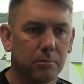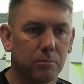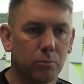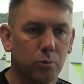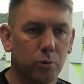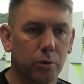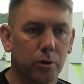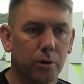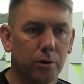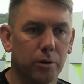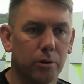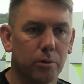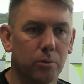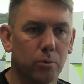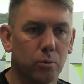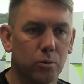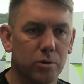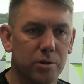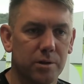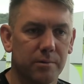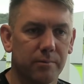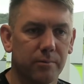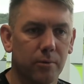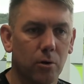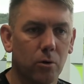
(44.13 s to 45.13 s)
was
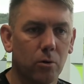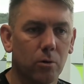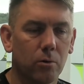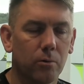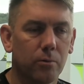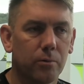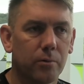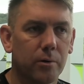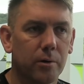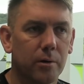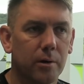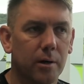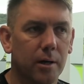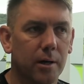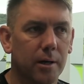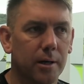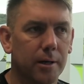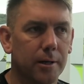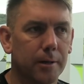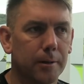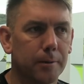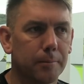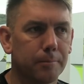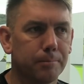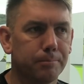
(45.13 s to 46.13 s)
involved
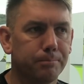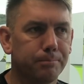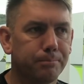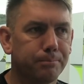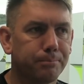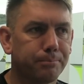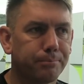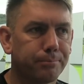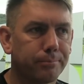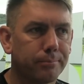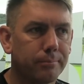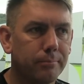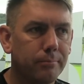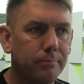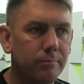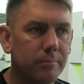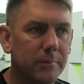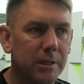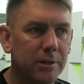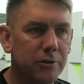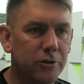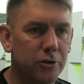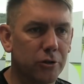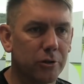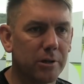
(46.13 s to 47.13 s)

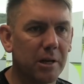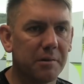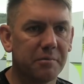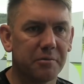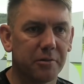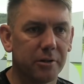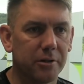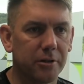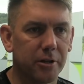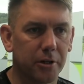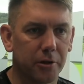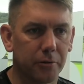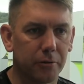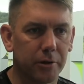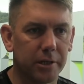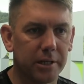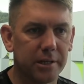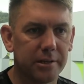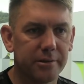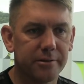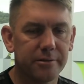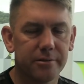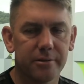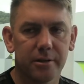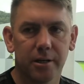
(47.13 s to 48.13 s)
to differing
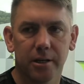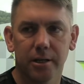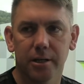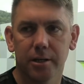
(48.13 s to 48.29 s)
degrees.